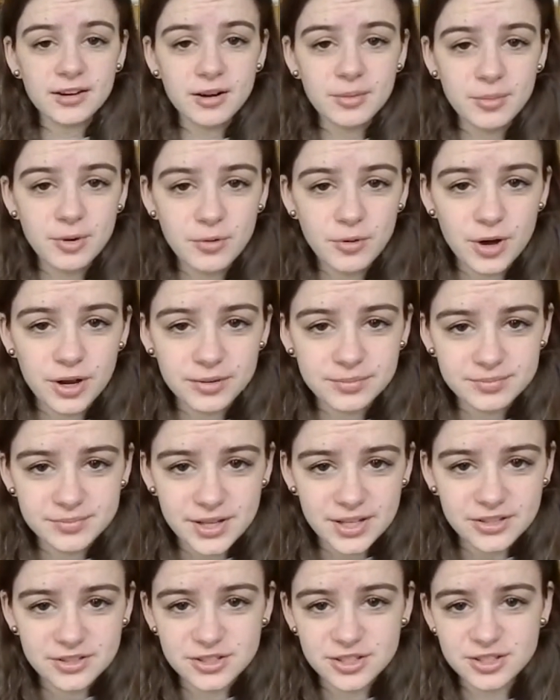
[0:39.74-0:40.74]
number one
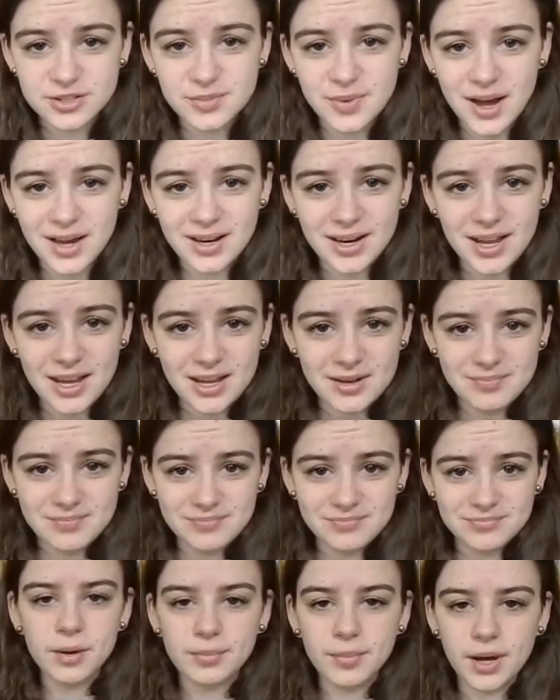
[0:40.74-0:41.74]
is just my name.
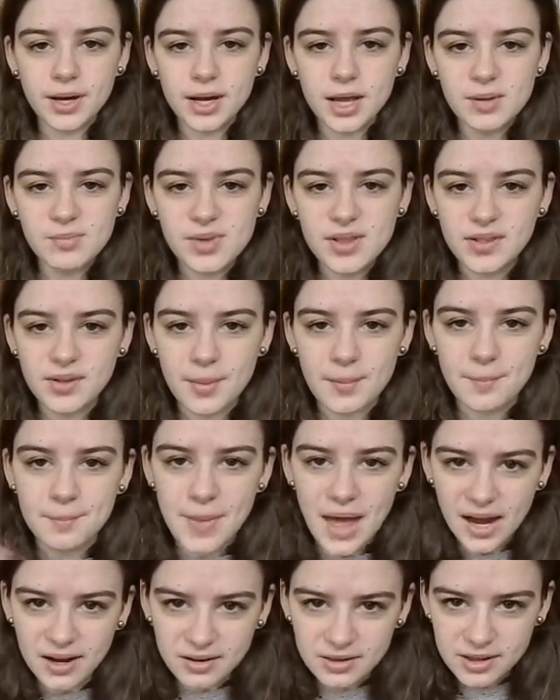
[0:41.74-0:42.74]
My name is
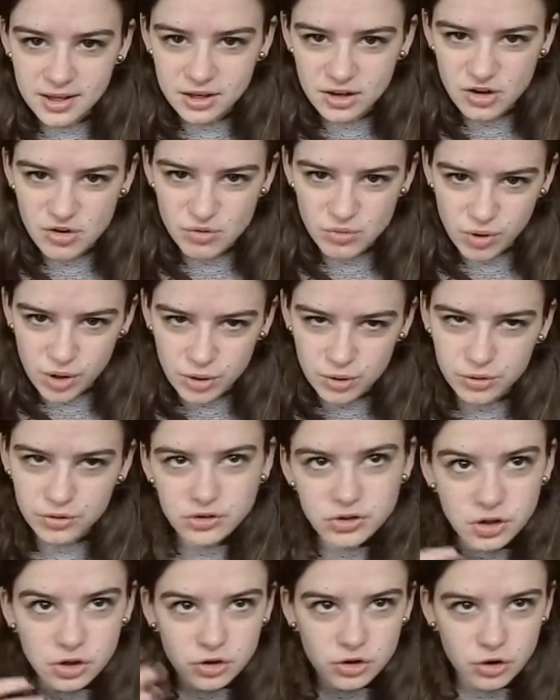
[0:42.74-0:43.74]
Madeline
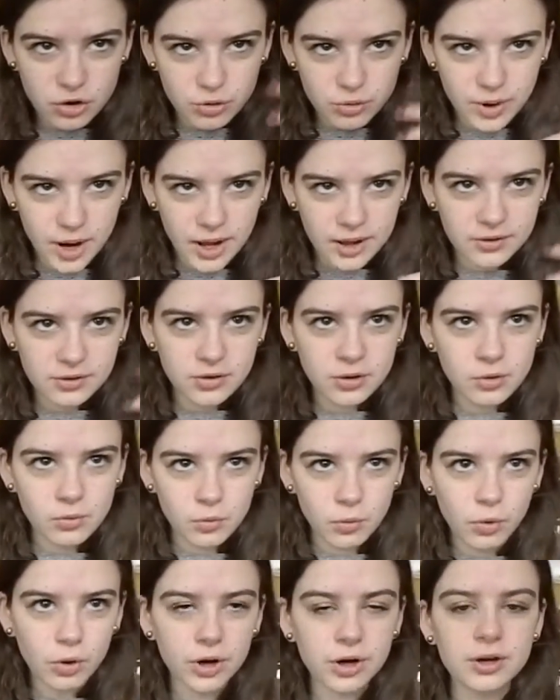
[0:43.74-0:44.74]
Rose Therese
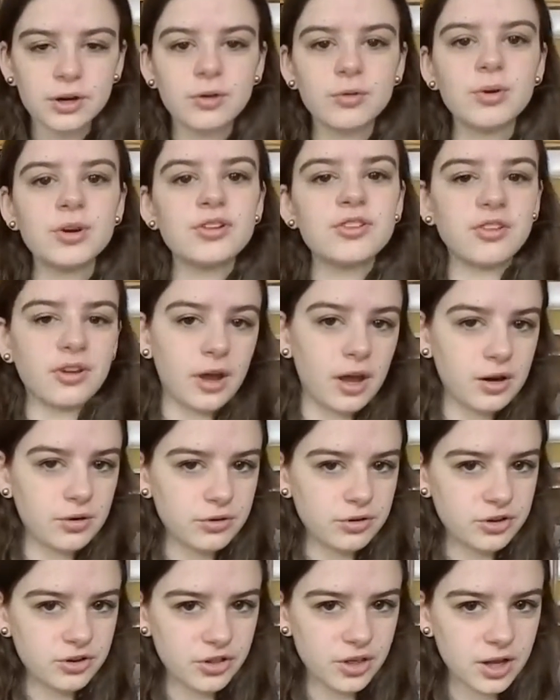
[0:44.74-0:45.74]
Ward, which I know
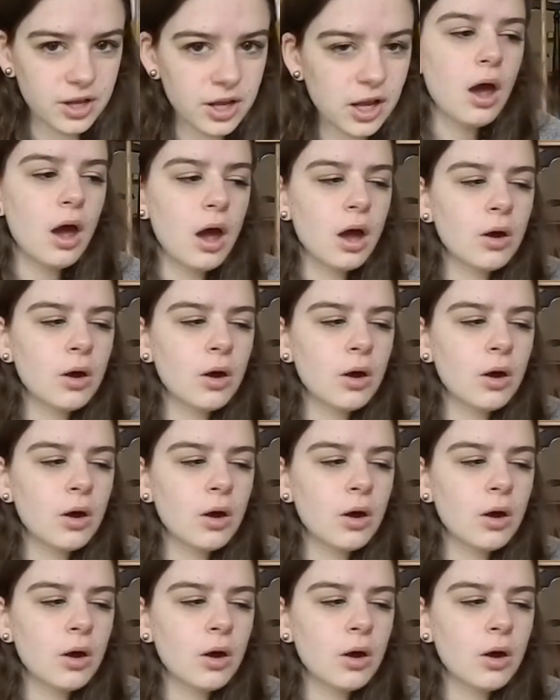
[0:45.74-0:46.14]
what you're thinking.